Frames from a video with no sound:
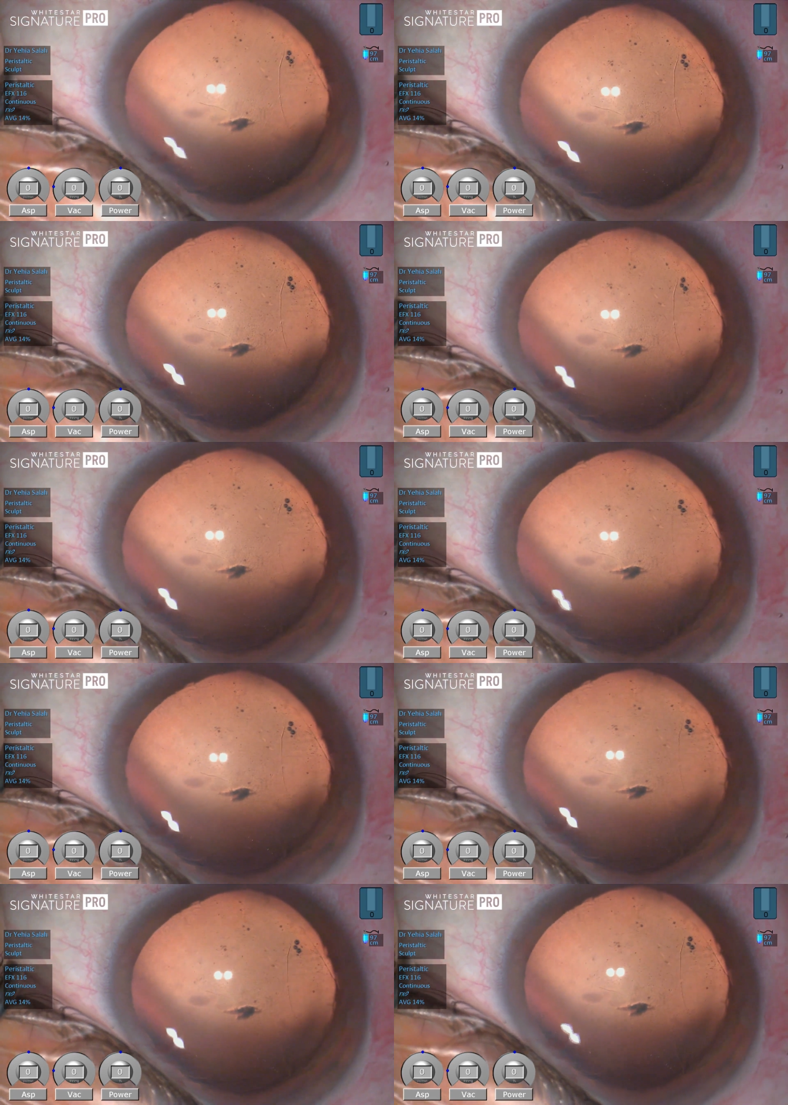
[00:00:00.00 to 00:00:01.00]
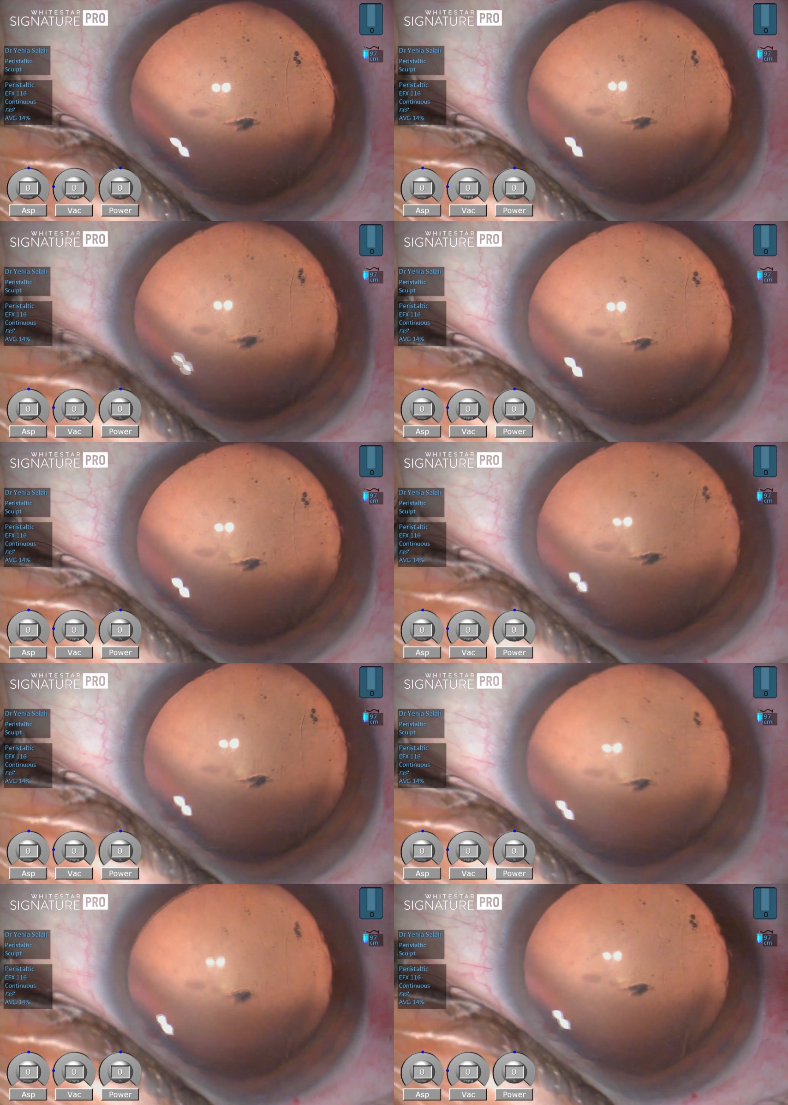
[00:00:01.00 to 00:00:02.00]
anterior capsule, then
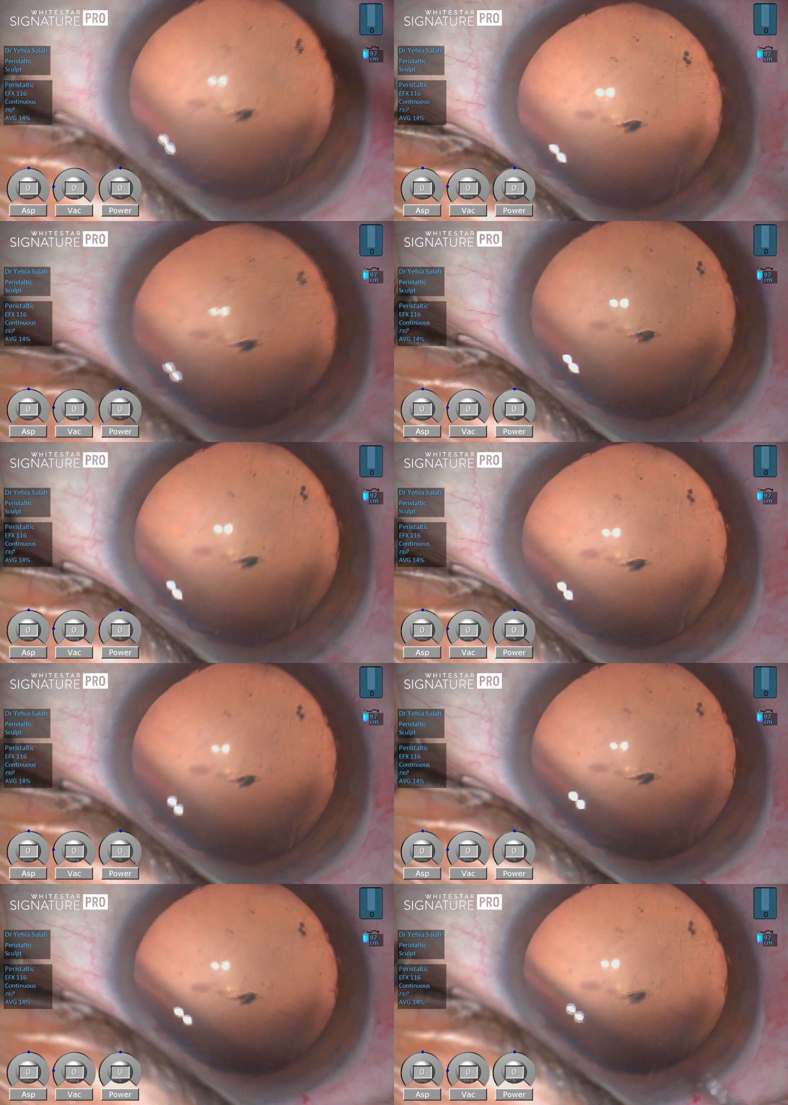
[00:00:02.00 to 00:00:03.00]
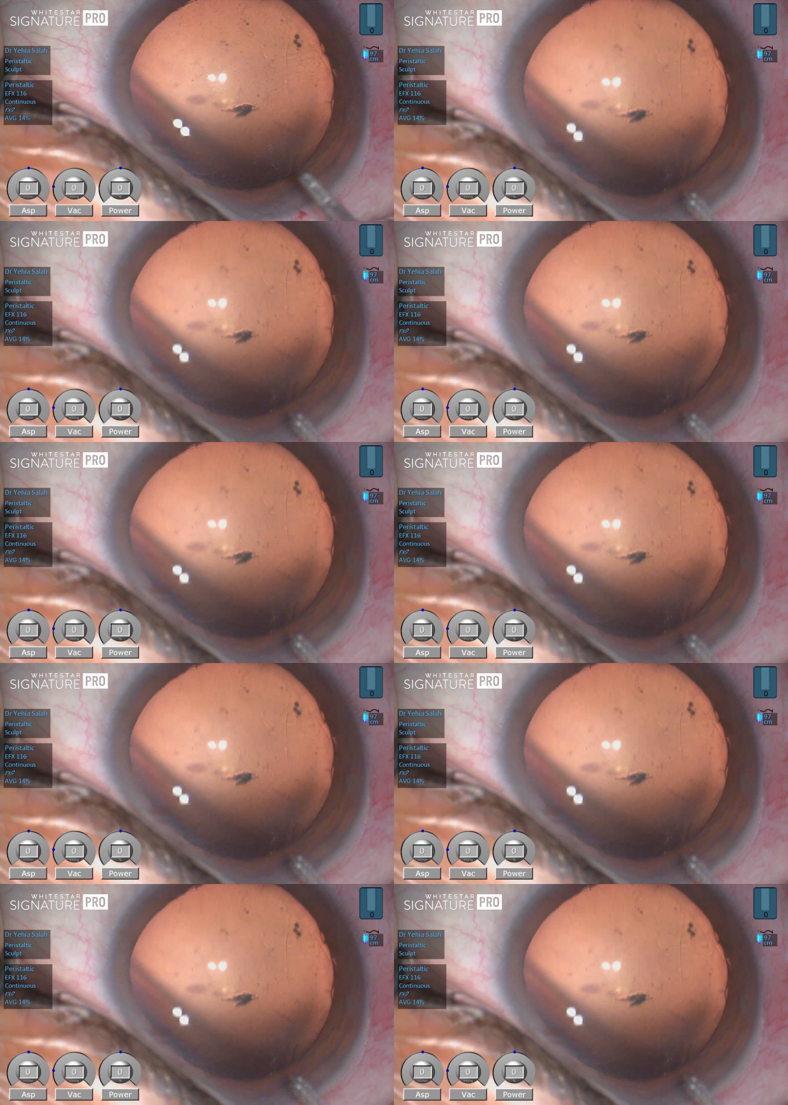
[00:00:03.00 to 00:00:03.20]
filling the anterior chamber with